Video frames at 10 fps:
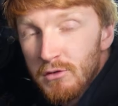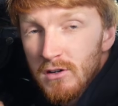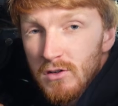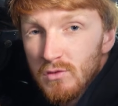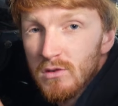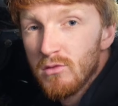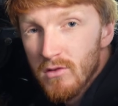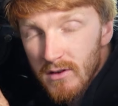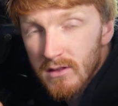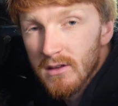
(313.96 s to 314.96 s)
because we're
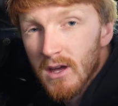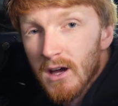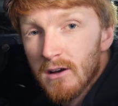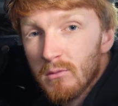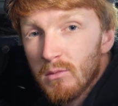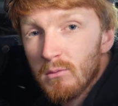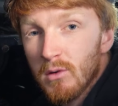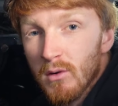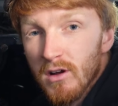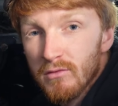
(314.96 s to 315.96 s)
moving the aircon pump
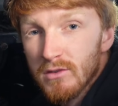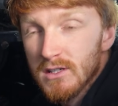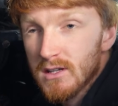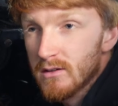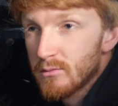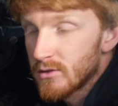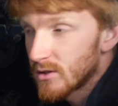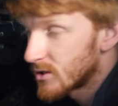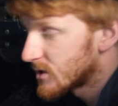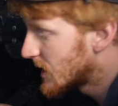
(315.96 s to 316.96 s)
away from its standard
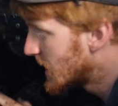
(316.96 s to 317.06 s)
position.